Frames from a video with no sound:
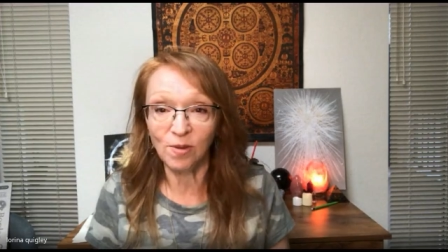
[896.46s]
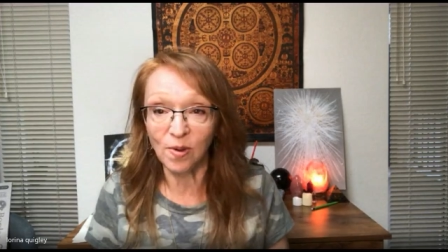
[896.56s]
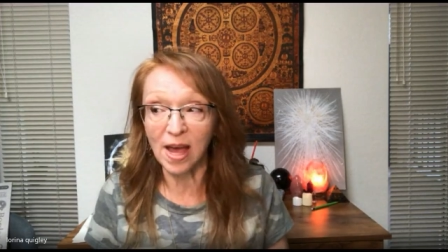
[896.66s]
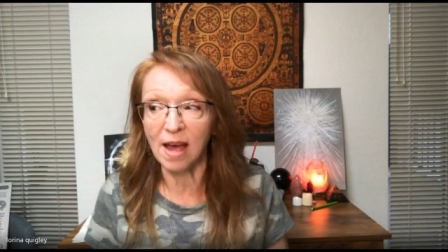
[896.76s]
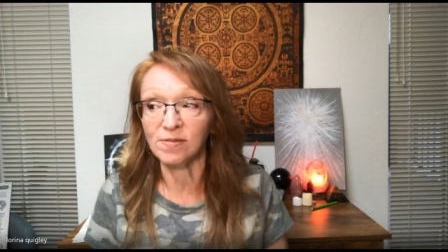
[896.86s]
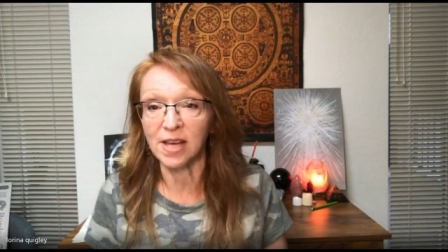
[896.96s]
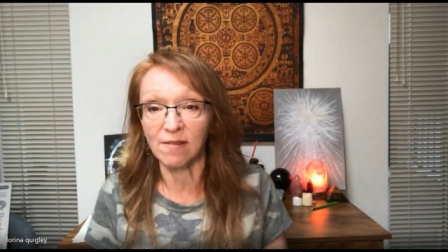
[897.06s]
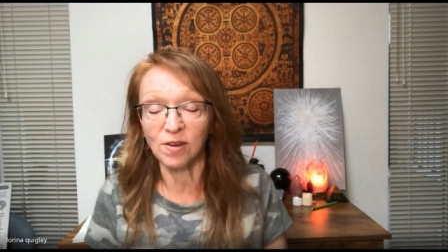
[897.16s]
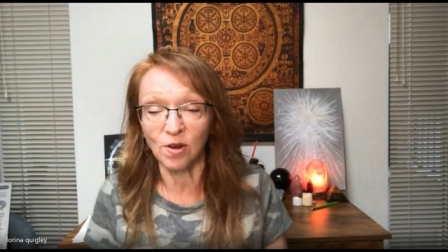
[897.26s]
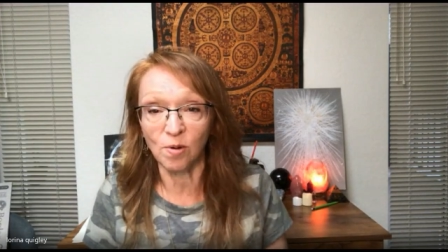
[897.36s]
You have to
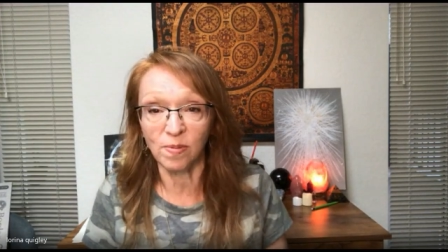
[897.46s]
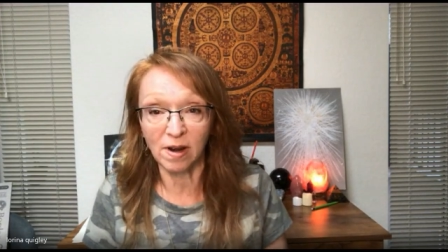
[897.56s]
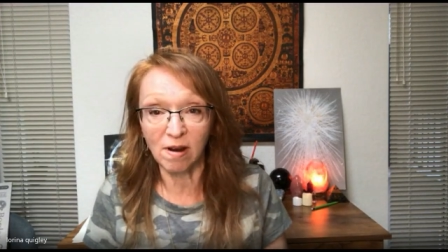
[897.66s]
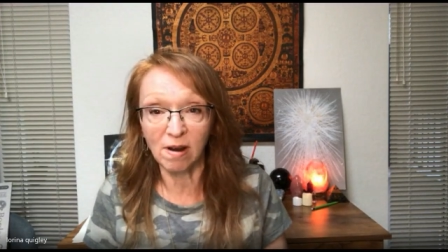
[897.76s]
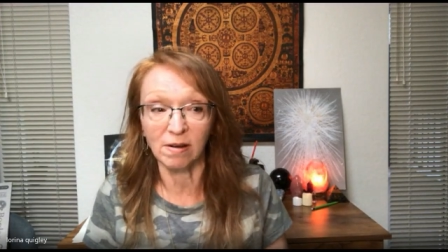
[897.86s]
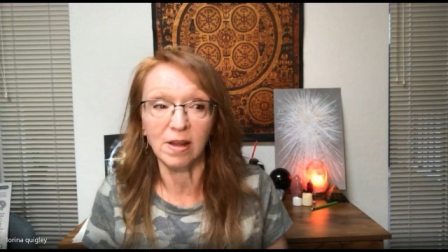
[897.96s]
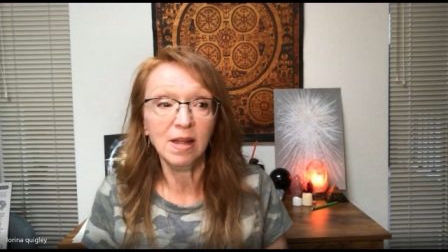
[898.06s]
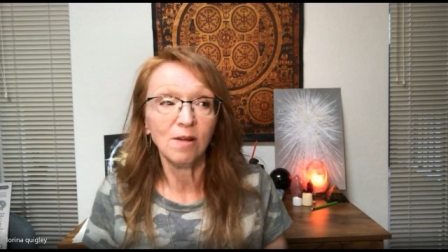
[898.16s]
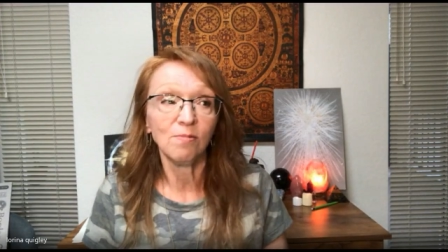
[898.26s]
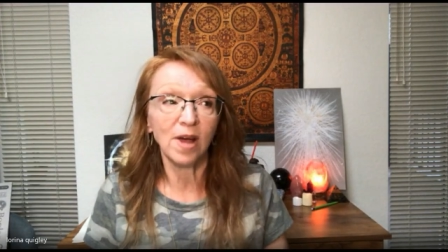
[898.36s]
have an open heart.
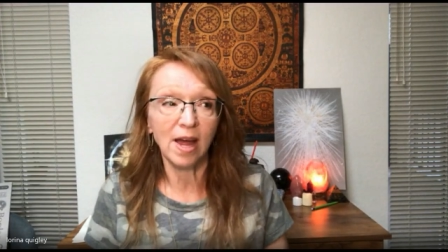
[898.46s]
Well,